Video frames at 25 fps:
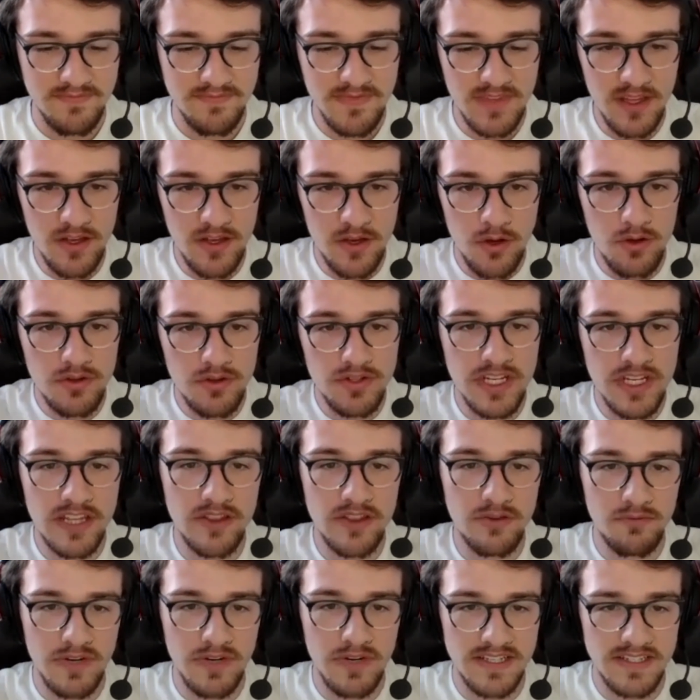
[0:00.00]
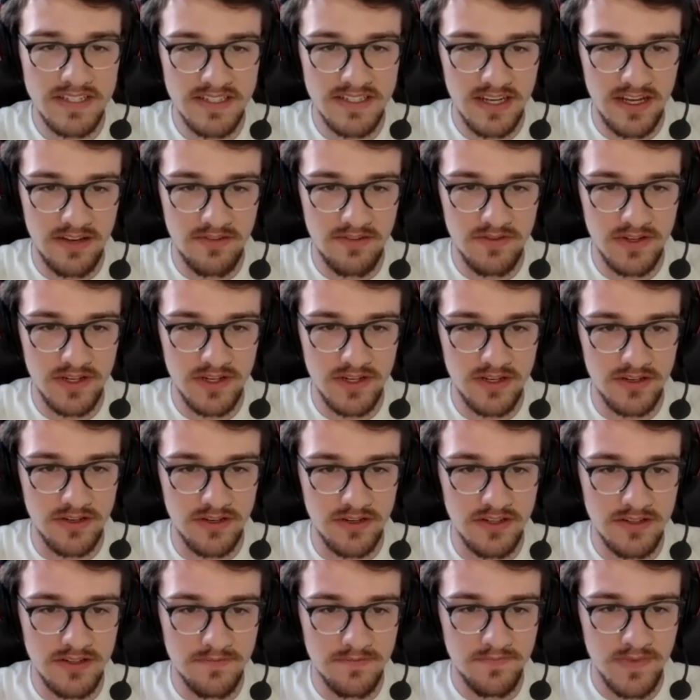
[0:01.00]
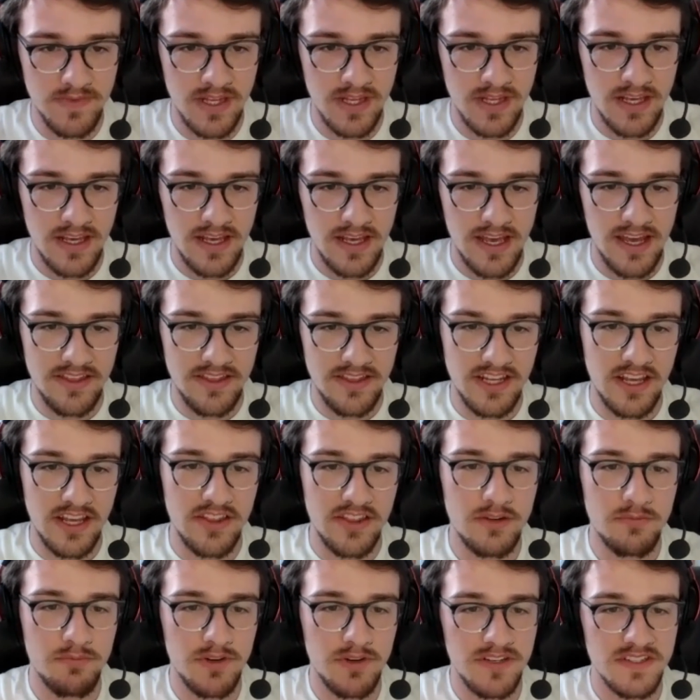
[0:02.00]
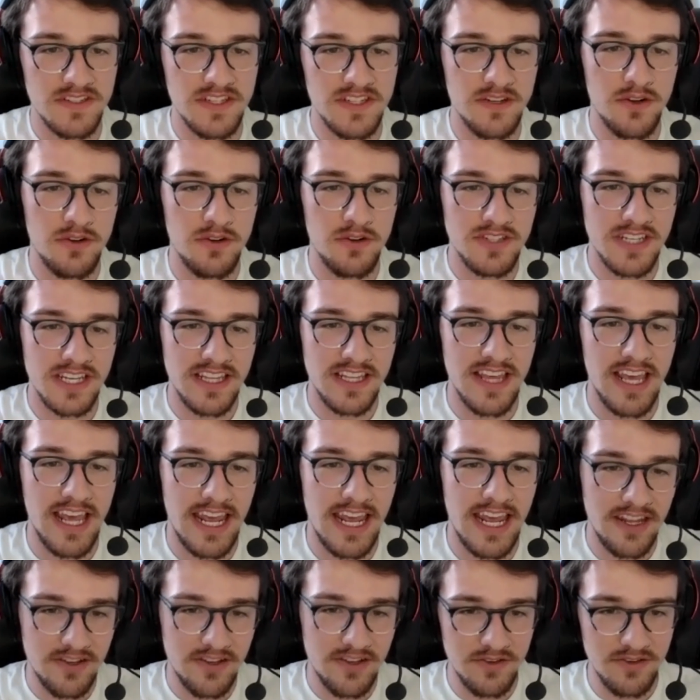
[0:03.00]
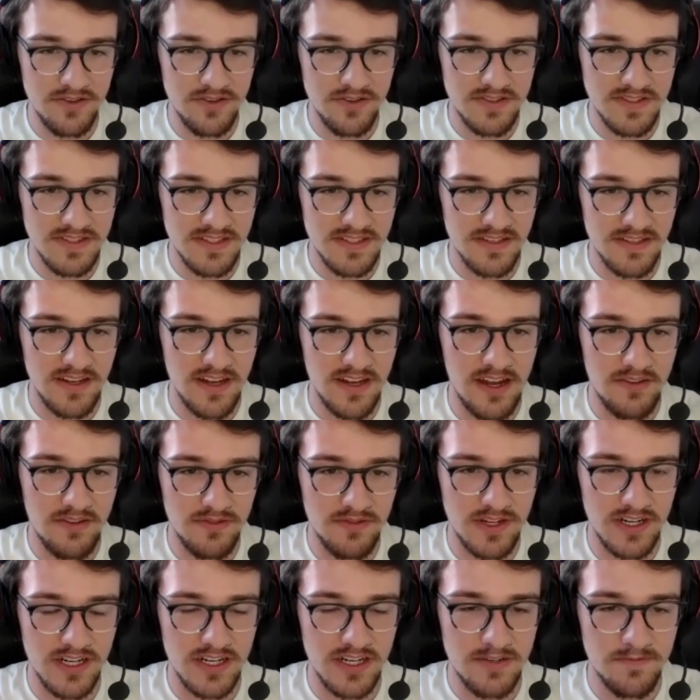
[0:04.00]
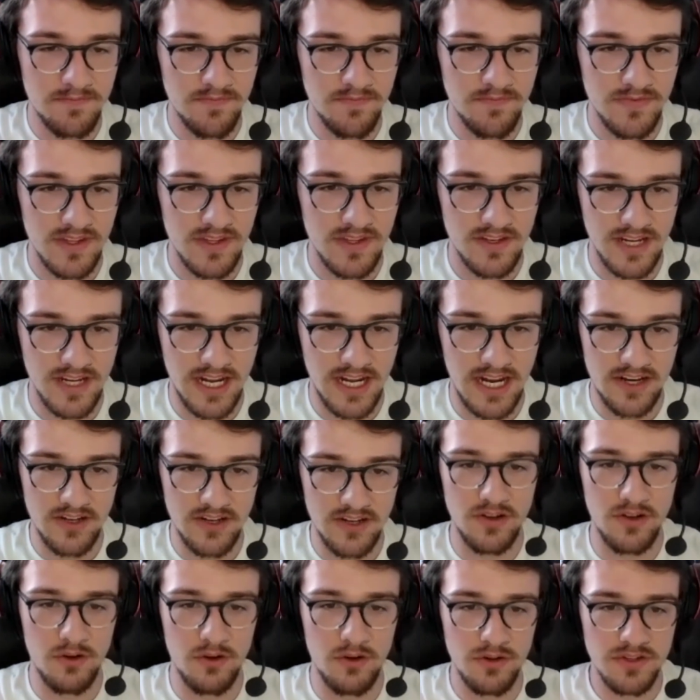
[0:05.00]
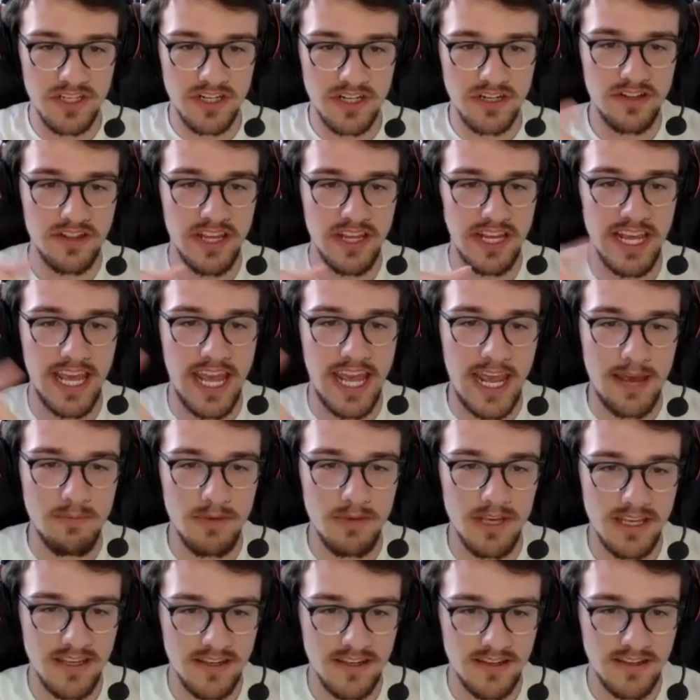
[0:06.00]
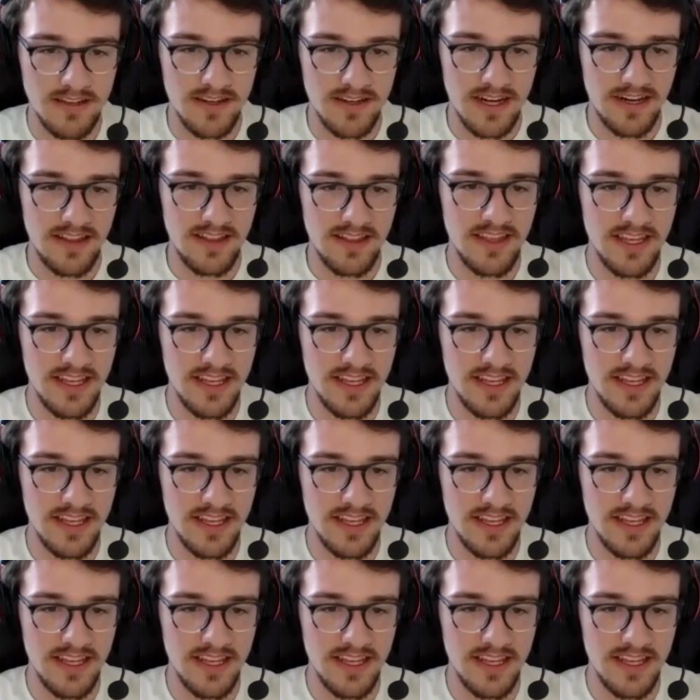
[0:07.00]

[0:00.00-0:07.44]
holding the wrists of a girl, the other person holding the ankles of her, kind of holding her like a hammock kind of thing.